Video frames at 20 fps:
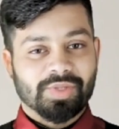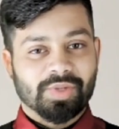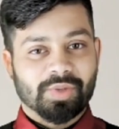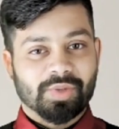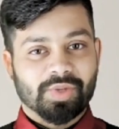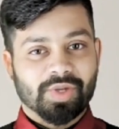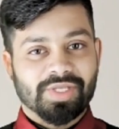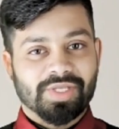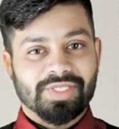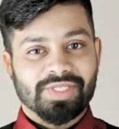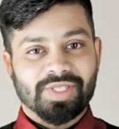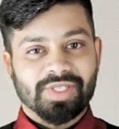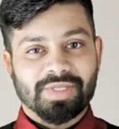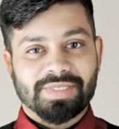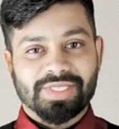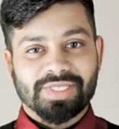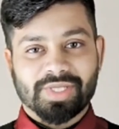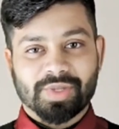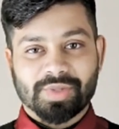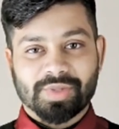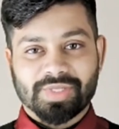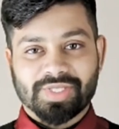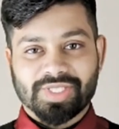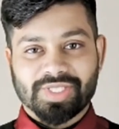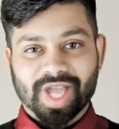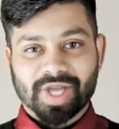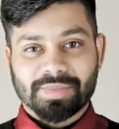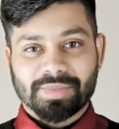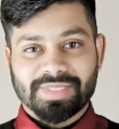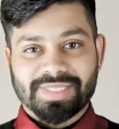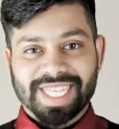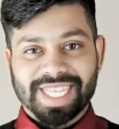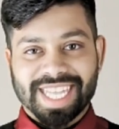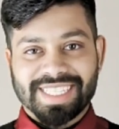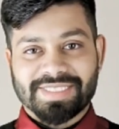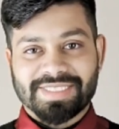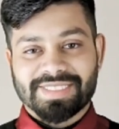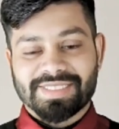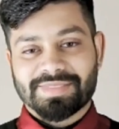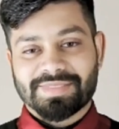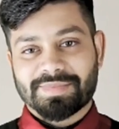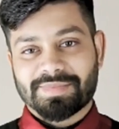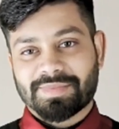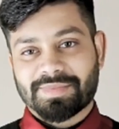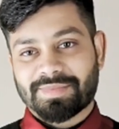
Do consult your shop stats.